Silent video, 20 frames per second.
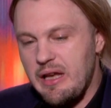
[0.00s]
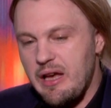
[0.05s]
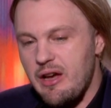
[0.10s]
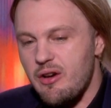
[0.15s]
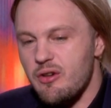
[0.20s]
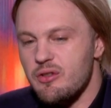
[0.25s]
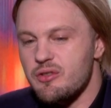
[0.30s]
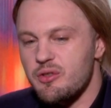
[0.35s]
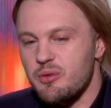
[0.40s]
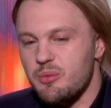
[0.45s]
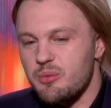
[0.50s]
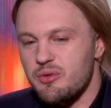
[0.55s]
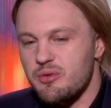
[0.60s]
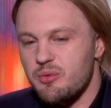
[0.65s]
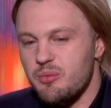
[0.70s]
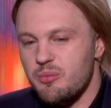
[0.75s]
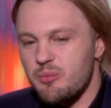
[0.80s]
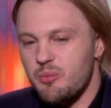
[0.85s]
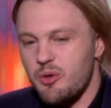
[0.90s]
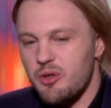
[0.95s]
character,
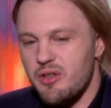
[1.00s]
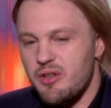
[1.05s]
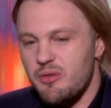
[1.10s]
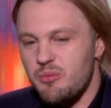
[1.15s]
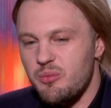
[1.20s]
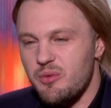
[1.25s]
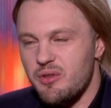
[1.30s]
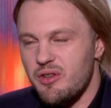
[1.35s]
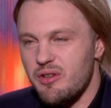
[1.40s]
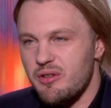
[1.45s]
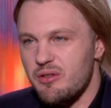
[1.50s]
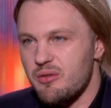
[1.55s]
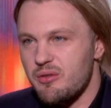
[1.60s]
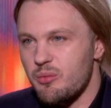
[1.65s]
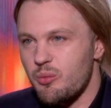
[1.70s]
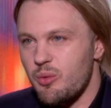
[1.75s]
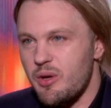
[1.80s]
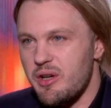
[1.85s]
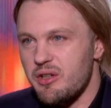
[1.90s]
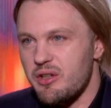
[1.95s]
was working with
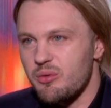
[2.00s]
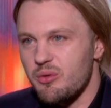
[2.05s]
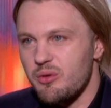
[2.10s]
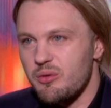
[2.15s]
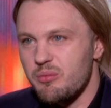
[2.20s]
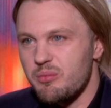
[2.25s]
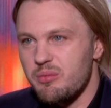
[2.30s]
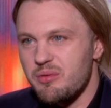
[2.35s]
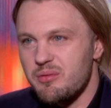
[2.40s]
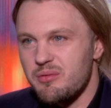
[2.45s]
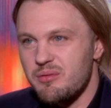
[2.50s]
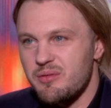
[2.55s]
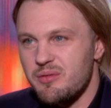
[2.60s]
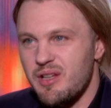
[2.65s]
the Weta group.